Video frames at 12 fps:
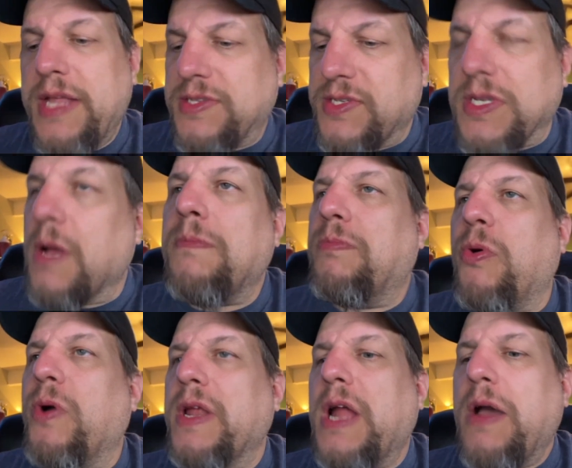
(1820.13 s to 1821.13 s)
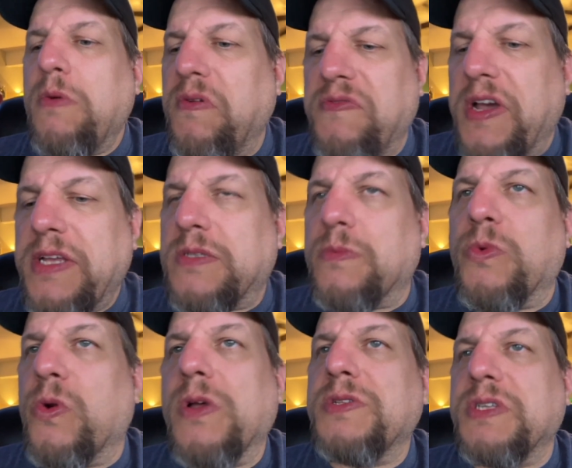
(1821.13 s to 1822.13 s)
some point, I will find some
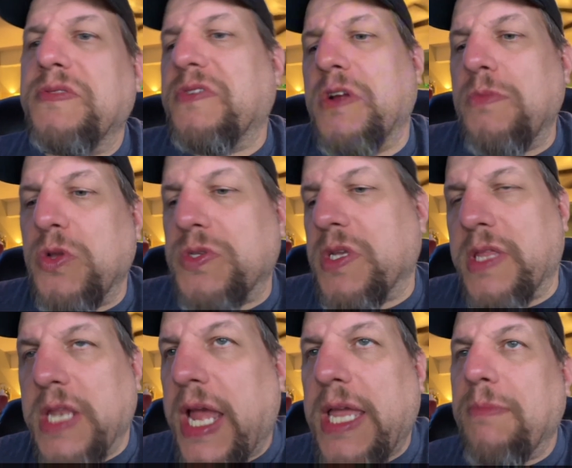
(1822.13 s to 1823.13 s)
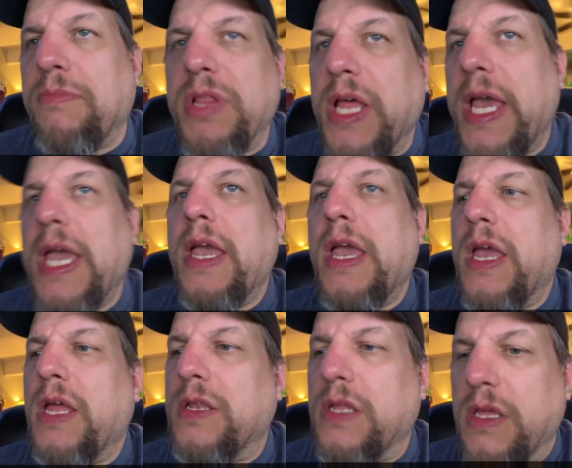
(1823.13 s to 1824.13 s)
royalty-free music that I can play
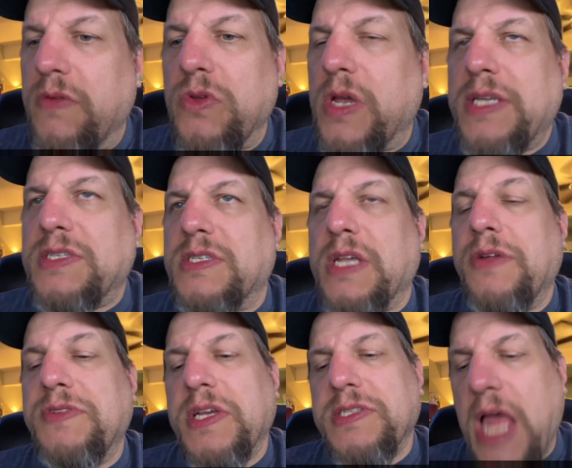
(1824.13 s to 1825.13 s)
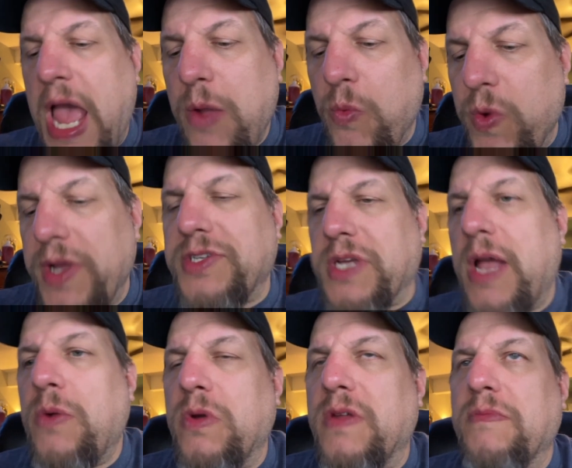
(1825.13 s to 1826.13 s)
and give you guys a sound test. I wish I
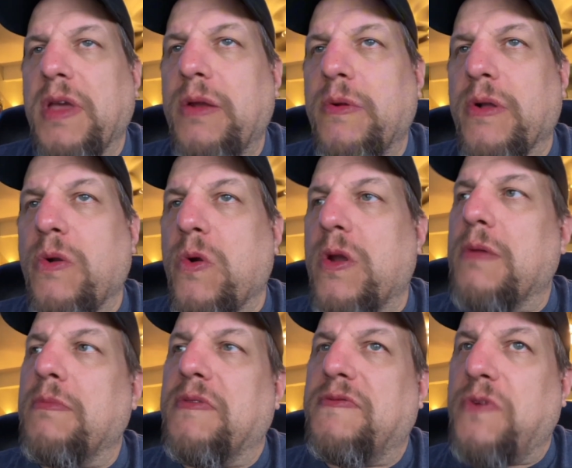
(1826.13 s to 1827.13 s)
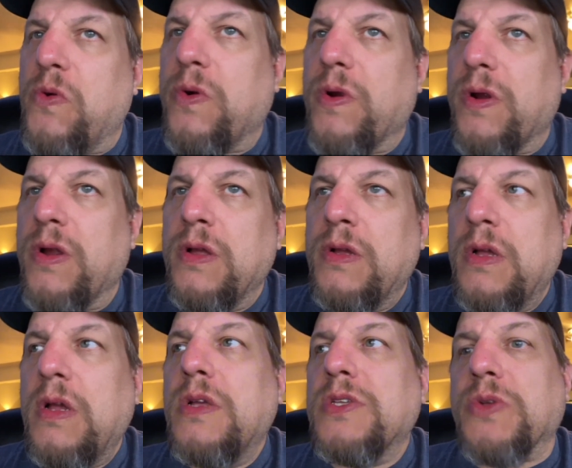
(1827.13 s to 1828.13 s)
would have made a recording before
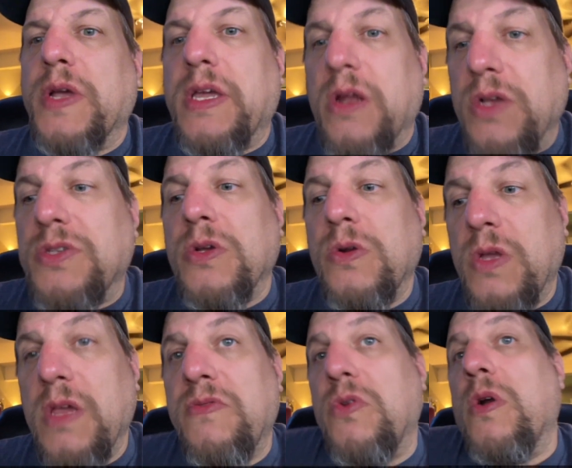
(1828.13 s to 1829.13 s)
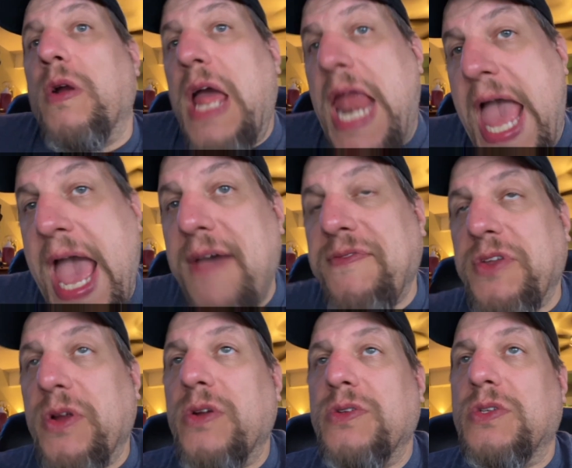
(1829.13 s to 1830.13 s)
so I could also give you a
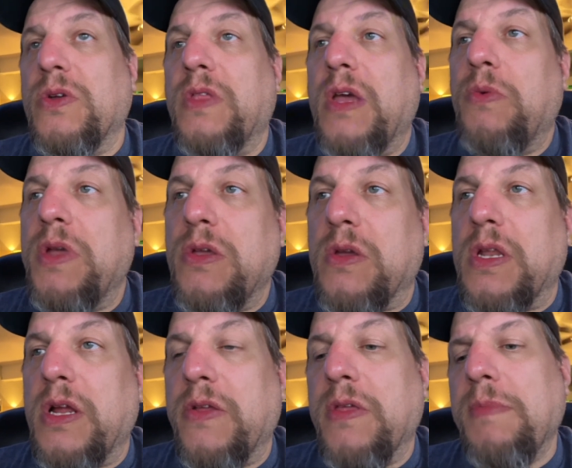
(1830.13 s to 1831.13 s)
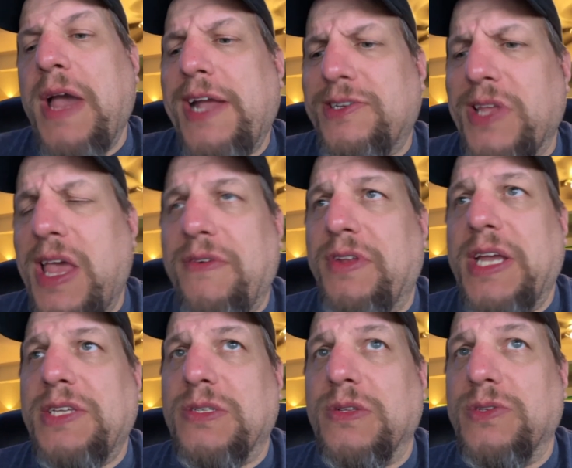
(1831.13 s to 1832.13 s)
after so that way you could hear them. I actually have a
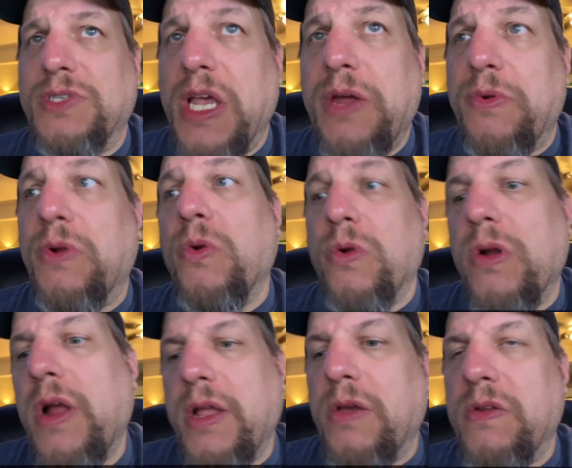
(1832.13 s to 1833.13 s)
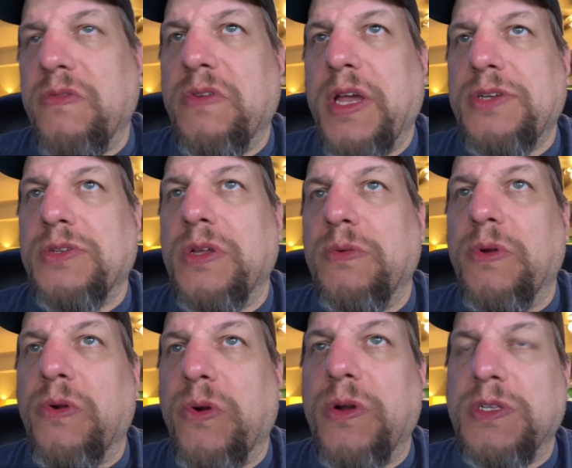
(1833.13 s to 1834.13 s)
nice little sound recorder. I could have actually
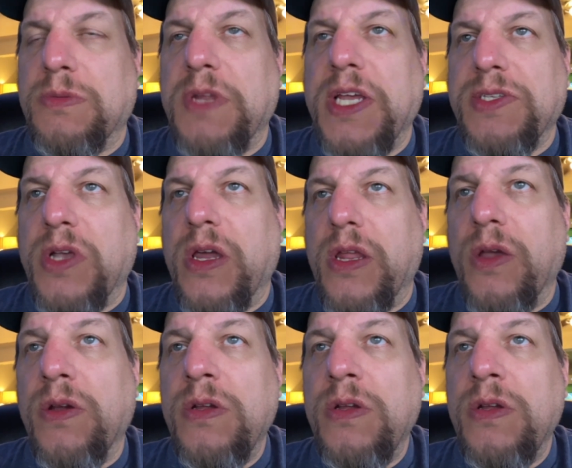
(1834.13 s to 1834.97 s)
recorded some nice audio.